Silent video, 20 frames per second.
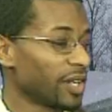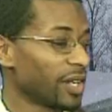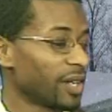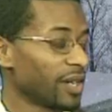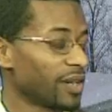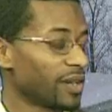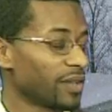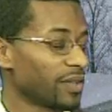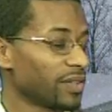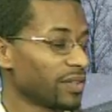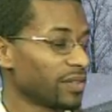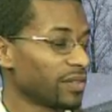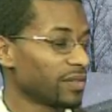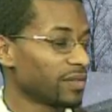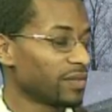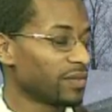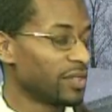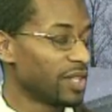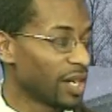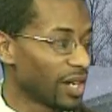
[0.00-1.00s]
they're
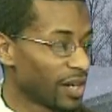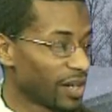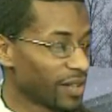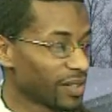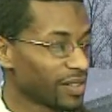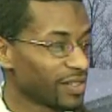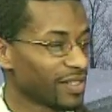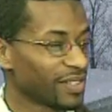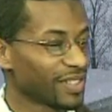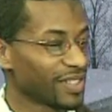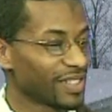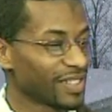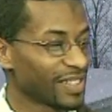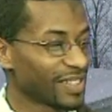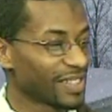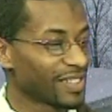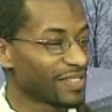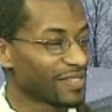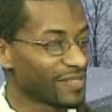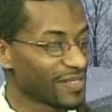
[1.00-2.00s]
young
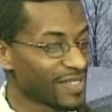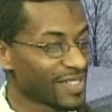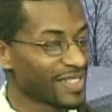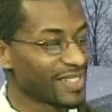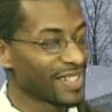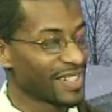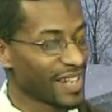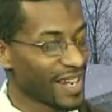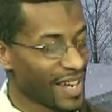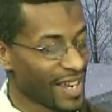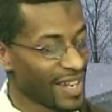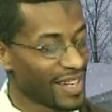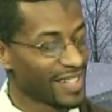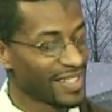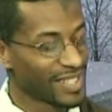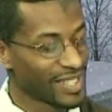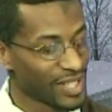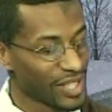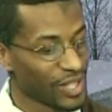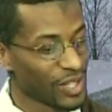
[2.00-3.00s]

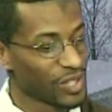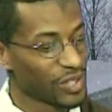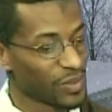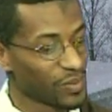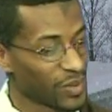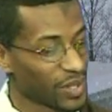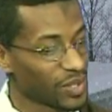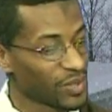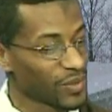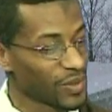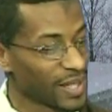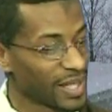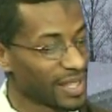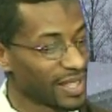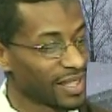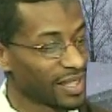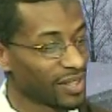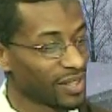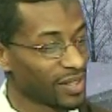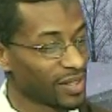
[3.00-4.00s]
age children, which
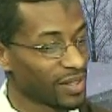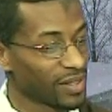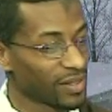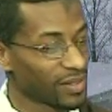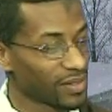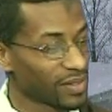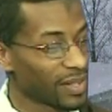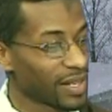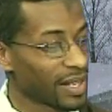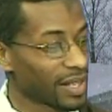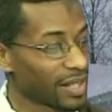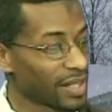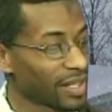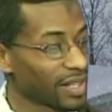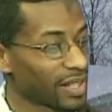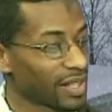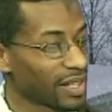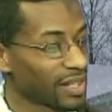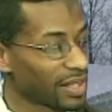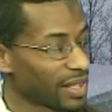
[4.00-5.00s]
really are like
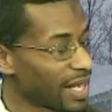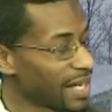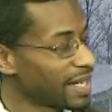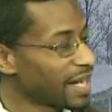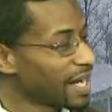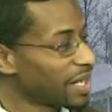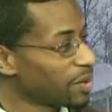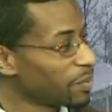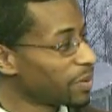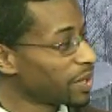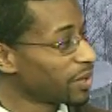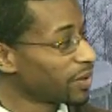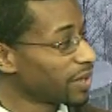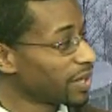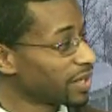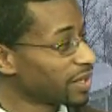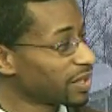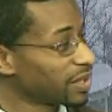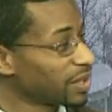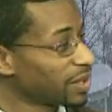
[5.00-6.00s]
late
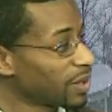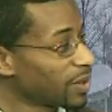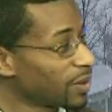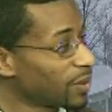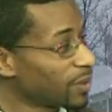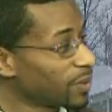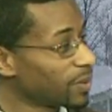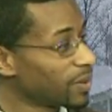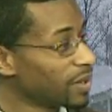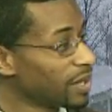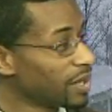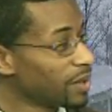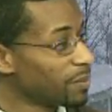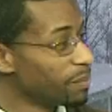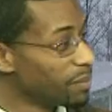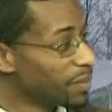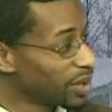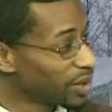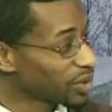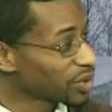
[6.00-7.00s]
elementary, low
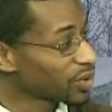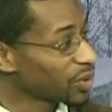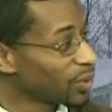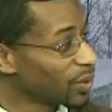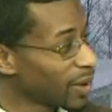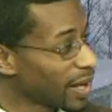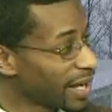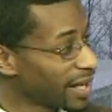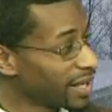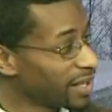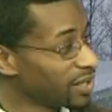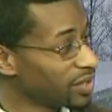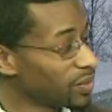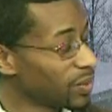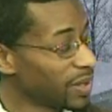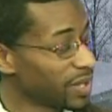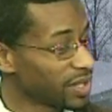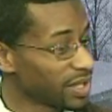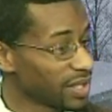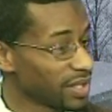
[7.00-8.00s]
middle school
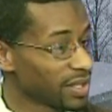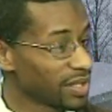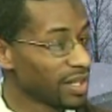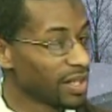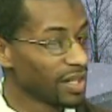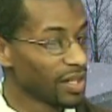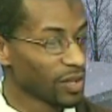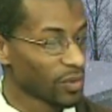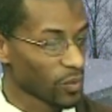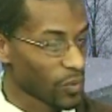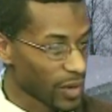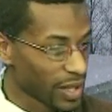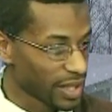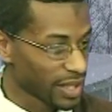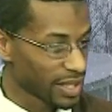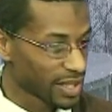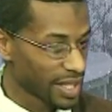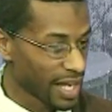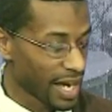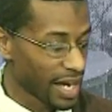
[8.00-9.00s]
age, which is
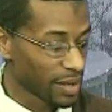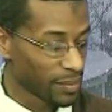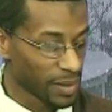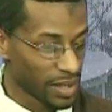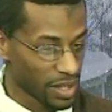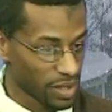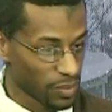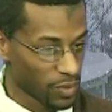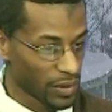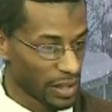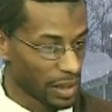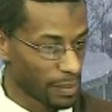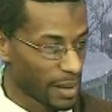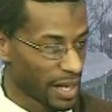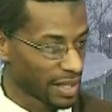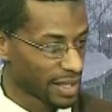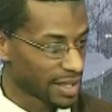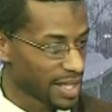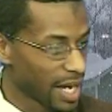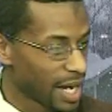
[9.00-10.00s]
really sad, because really
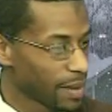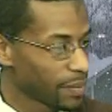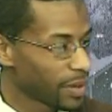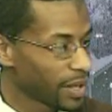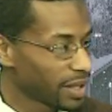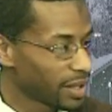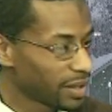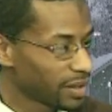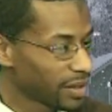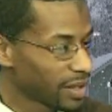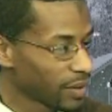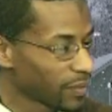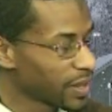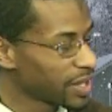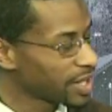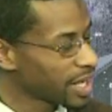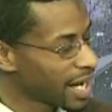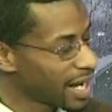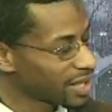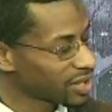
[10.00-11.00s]
by the time they
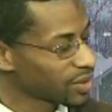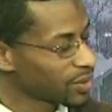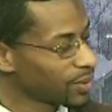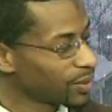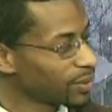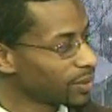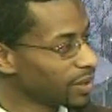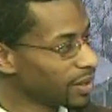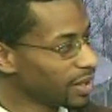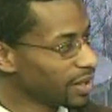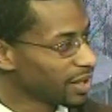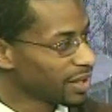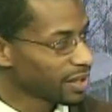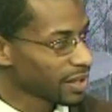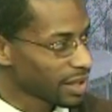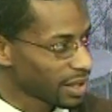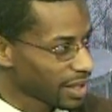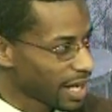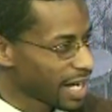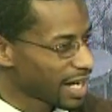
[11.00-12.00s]
reach high school,
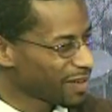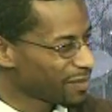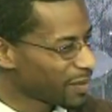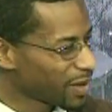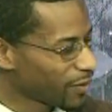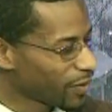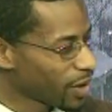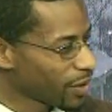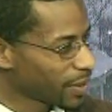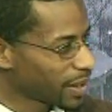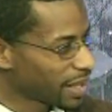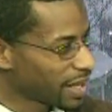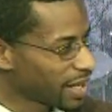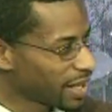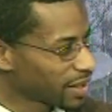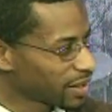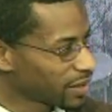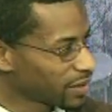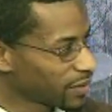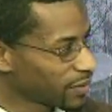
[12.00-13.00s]
a lot of them have already
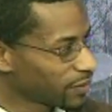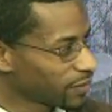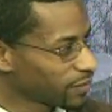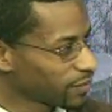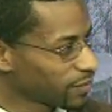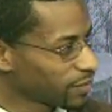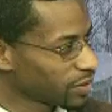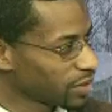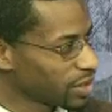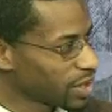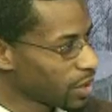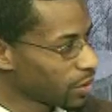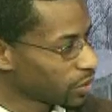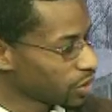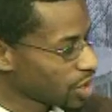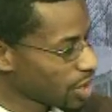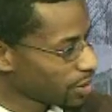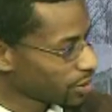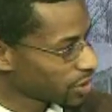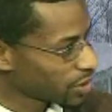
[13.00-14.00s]
kind of, you know,
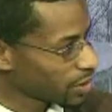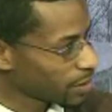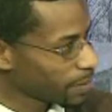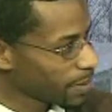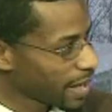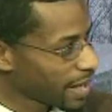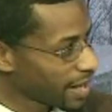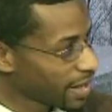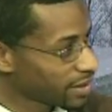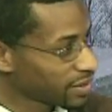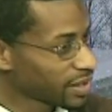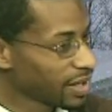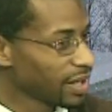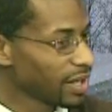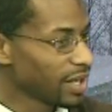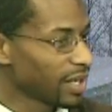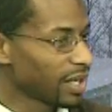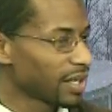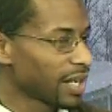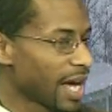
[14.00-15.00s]
chosen their path.
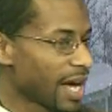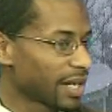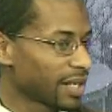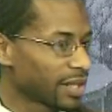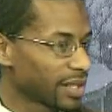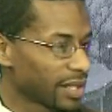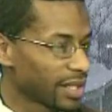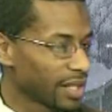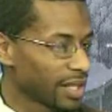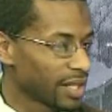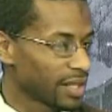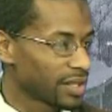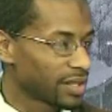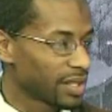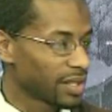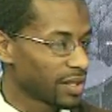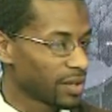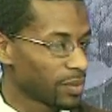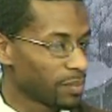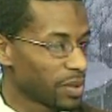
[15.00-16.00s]
A lot of the kids
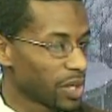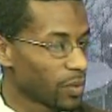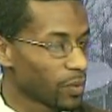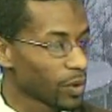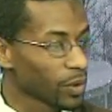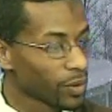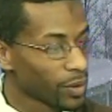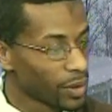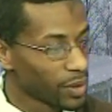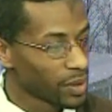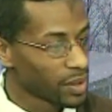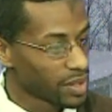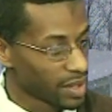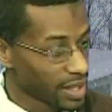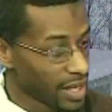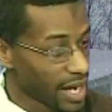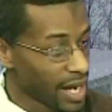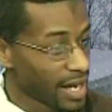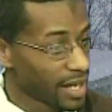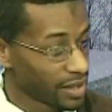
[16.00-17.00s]
that are being recruited
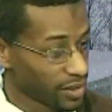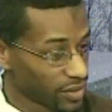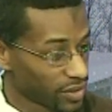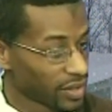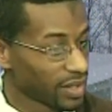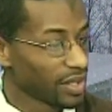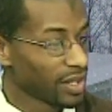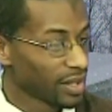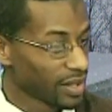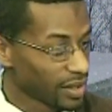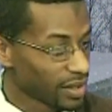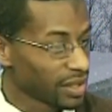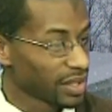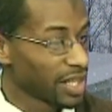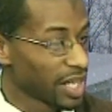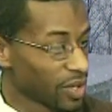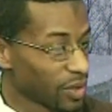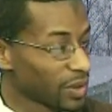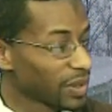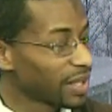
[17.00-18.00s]
to gangs
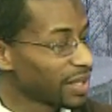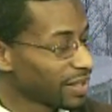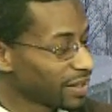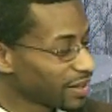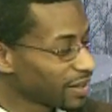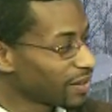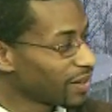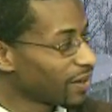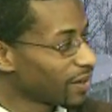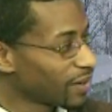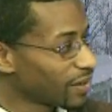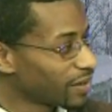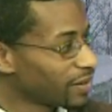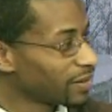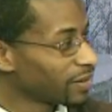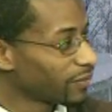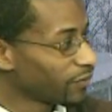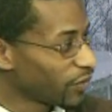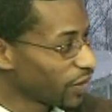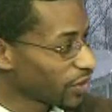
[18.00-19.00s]
literally are
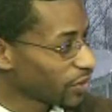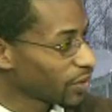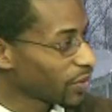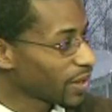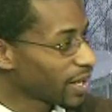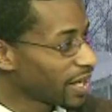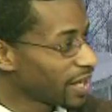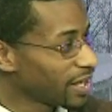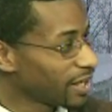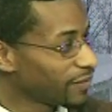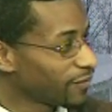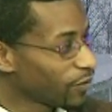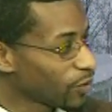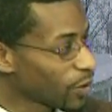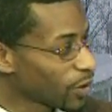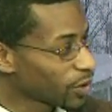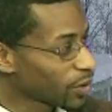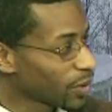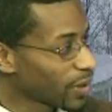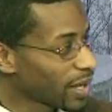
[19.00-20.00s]
in 5th grade,
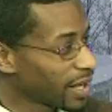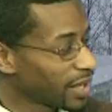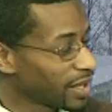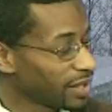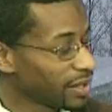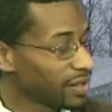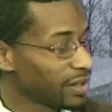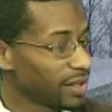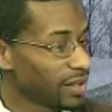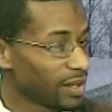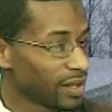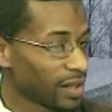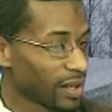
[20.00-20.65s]
4th grade,